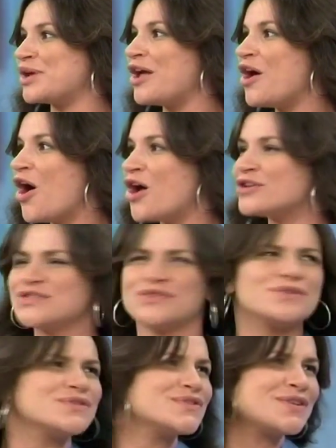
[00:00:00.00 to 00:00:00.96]
but
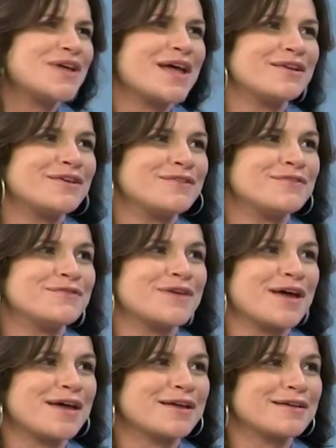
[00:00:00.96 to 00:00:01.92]
also there's a lot
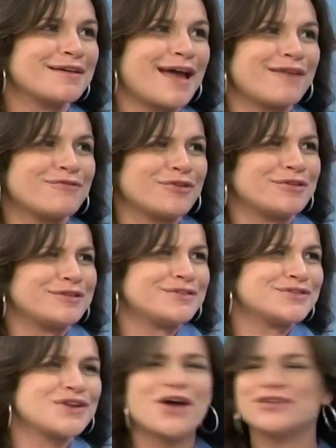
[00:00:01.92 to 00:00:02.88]
of, I've heard
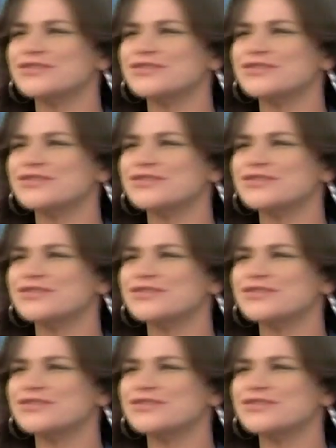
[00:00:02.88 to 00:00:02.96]
there's